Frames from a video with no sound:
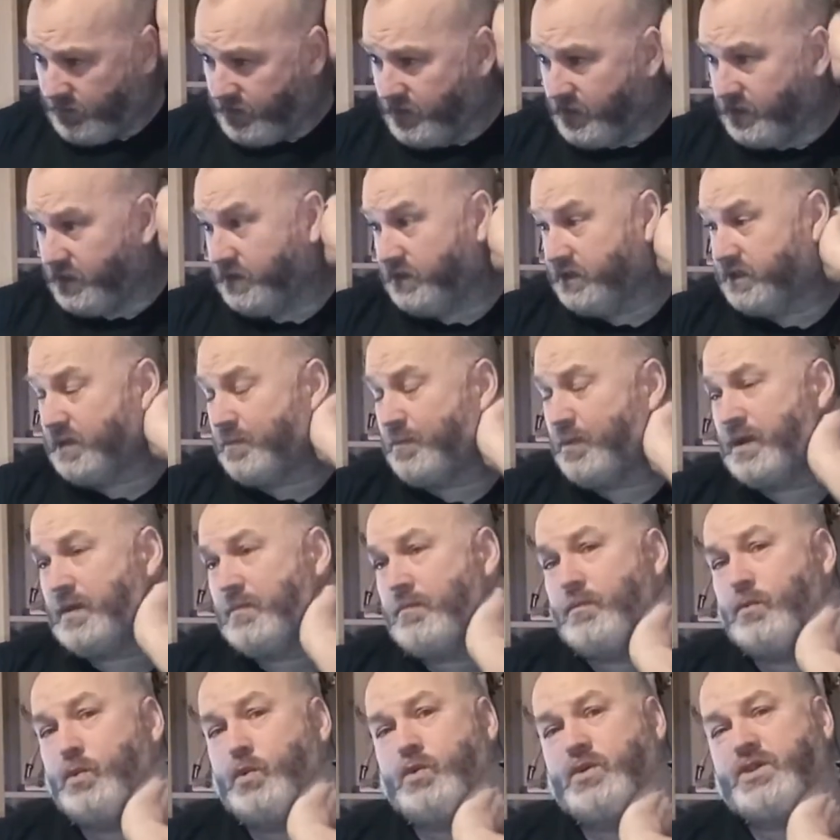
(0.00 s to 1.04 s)
things a bit
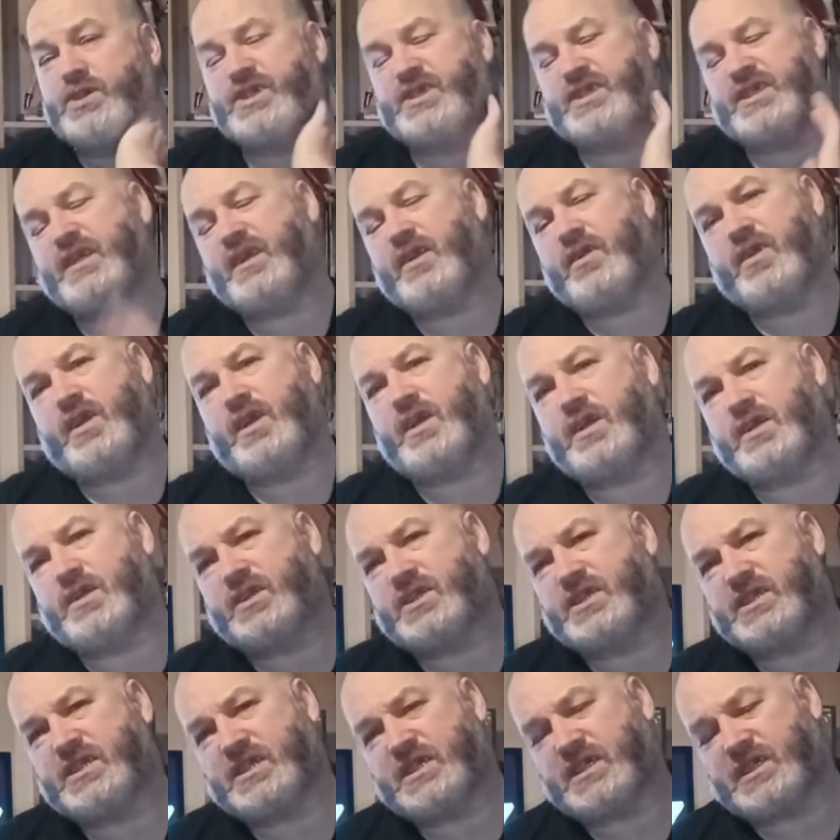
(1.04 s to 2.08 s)
more
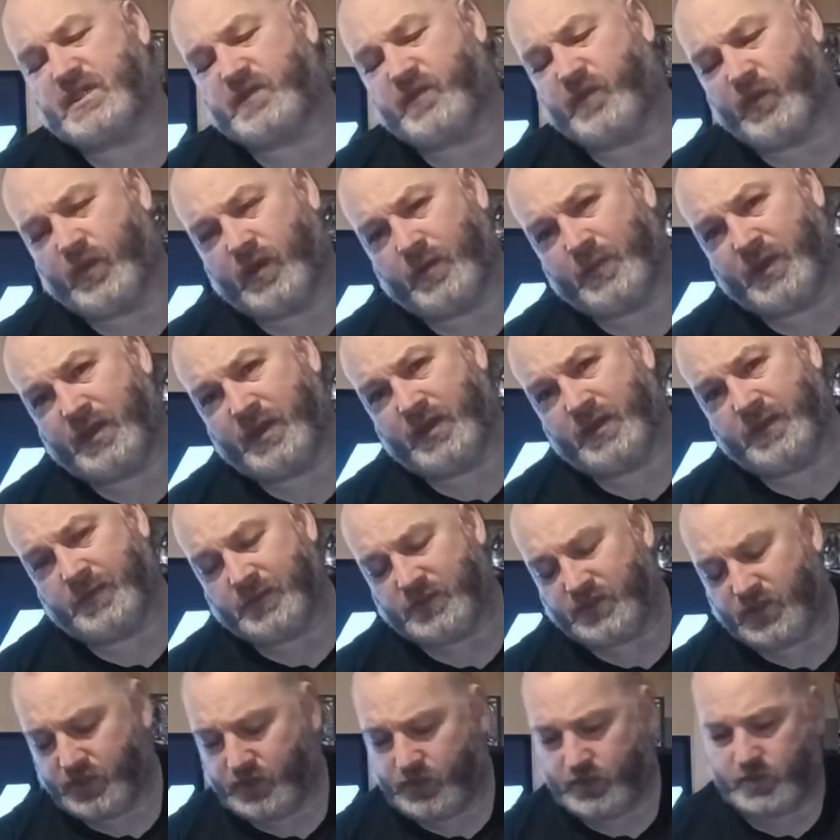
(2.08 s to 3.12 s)
serious for a minute
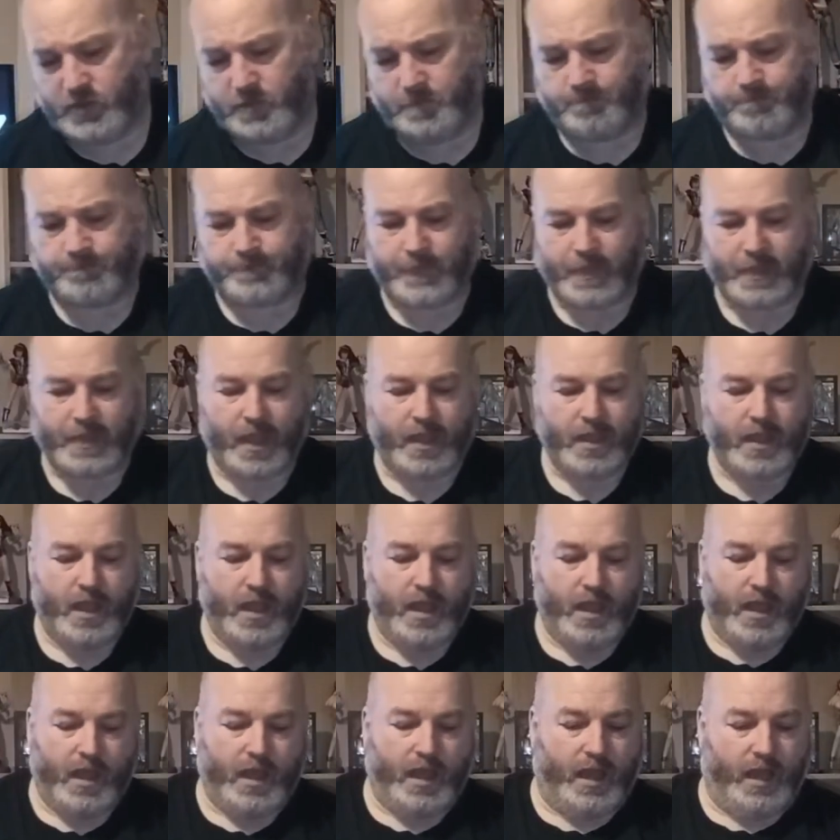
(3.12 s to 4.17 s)
too,
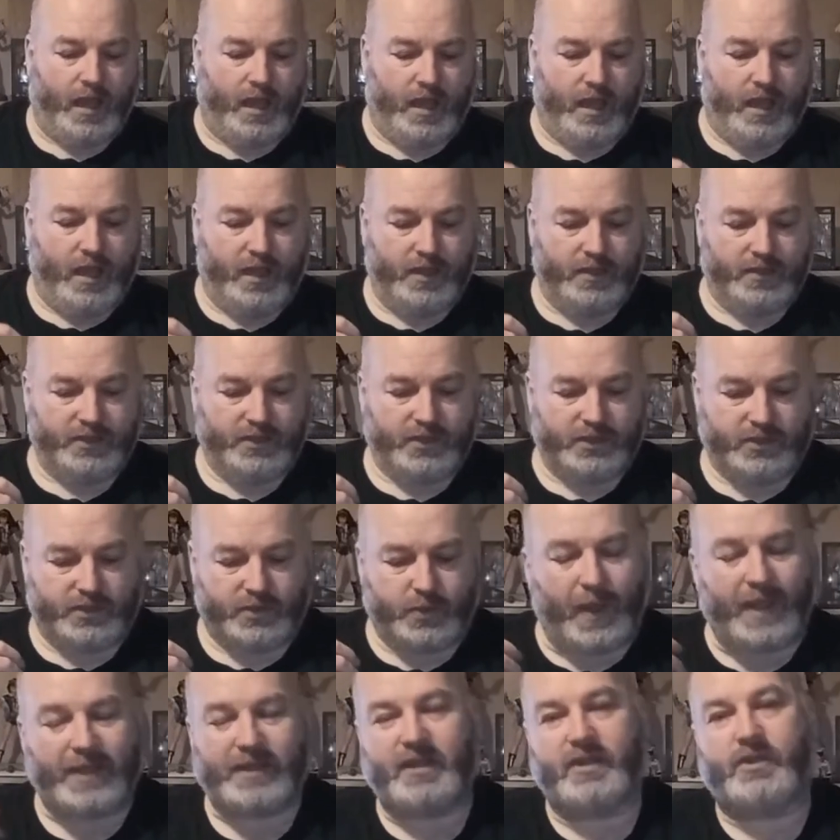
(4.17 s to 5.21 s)

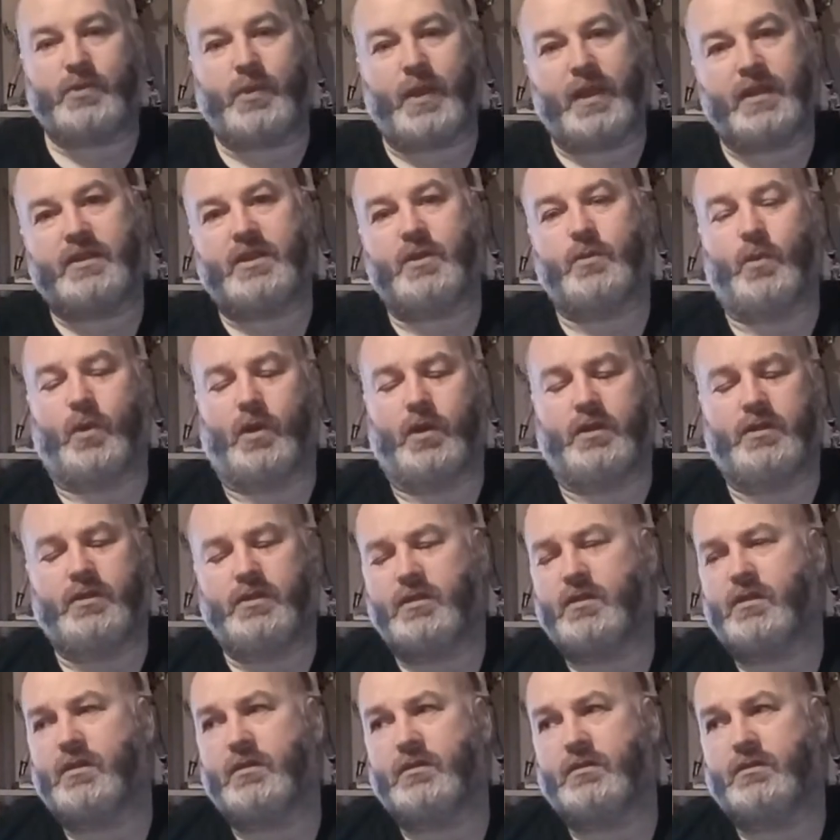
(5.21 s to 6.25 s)

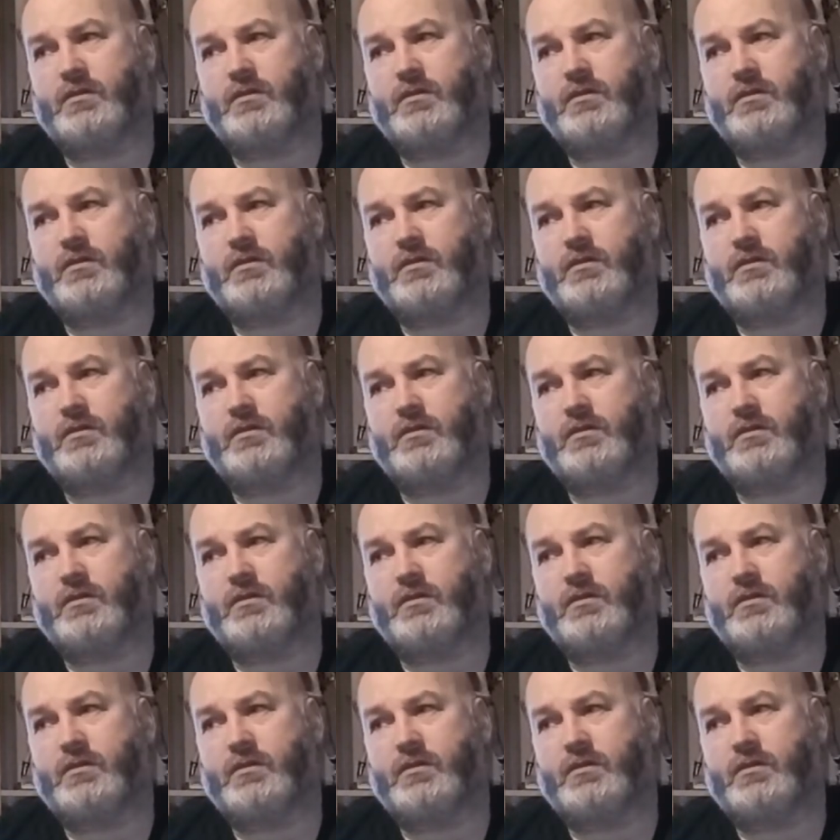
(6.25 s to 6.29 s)
2021,